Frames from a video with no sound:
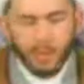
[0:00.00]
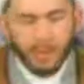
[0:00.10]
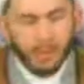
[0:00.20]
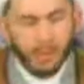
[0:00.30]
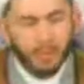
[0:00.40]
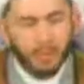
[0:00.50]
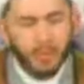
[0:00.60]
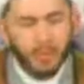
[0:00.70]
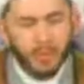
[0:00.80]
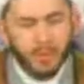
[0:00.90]
exposed
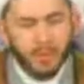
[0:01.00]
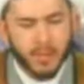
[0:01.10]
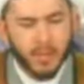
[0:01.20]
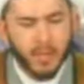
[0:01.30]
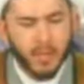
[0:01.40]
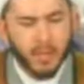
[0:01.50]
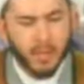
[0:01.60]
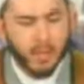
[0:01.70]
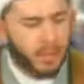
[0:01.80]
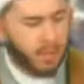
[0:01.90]
to us,
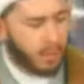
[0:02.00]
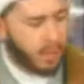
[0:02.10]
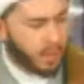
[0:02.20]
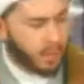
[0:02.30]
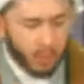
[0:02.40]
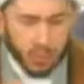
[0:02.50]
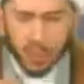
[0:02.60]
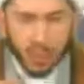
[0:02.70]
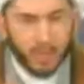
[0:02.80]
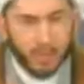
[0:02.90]
inshallah. I'm so
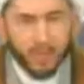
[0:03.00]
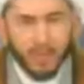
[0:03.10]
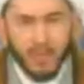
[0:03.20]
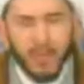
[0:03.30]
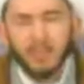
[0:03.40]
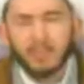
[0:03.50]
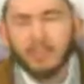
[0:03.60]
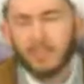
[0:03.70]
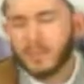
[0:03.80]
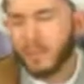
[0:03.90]
sorry. I
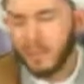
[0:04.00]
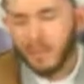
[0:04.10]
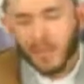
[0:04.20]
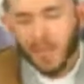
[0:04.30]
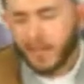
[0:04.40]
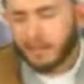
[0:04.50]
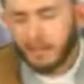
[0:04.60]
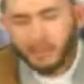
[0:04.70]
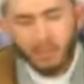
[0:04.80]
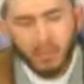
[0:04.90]
have to be
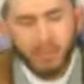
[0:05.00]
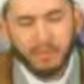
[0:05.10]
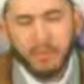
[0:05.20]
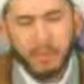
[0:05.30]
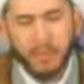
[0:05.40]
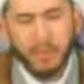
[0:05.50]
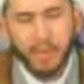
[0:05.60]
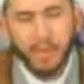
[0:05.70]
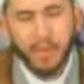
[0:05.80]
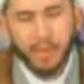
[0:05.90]
brief,
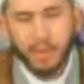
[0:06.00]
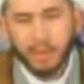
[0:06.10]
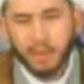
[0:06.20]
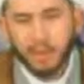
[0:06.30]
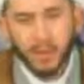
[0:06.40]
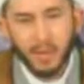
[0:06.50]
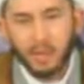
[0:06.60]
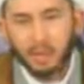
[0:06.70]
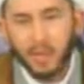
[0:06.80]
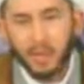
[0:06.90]
and I'd like to
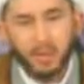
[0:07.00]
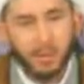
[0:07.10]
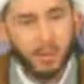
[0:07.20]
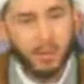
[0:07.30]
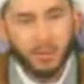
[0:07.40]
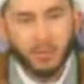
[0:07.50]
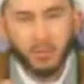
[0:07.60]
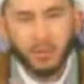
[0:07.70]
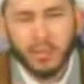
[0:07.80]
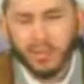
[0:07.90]
answer your questions more
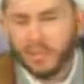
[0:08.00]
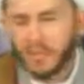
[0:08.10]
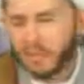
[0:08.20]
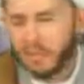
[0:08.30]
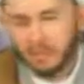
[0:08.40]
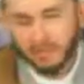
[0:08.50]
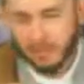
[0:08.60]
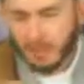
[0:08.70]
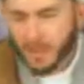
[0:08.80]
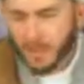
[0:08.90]
in detail, but
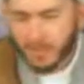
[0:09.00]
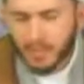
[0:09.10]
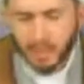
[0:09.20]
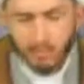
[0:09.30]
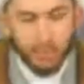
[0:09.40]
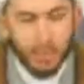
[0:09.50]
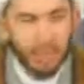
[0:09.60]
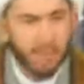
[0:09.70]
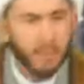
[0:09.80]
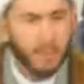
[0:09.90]
time does not permit.
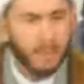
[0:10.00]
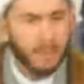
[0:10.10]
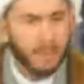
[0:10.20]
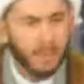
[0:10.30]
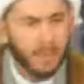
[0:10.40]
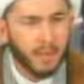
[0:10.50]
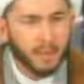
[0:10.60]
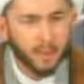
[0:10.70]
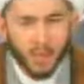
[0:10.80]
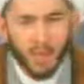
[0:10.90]
And there are
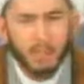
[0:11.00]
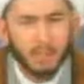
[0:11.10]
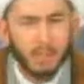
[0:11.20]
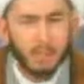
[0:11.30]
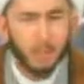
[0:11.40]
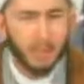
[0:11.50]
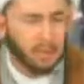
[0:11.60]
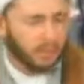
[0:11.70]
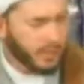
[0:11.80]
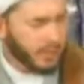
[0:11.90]
so many people waiting on the
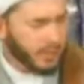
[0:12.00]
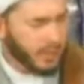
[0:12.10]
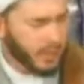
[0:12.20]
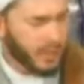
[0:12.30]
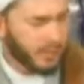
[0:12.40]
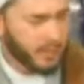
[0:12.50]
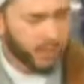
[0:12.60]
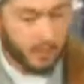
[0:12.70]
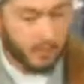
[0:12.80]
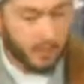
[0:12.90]
line, and
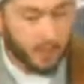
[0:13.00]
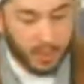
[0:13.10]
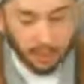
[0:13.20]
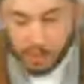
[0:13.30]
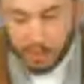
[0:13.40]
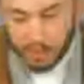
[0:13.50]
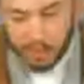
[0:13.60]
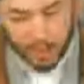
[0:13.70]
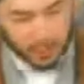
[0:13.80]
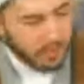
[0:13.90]
they've been waiting a very, very
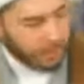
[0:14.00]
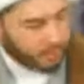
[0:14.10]
long time.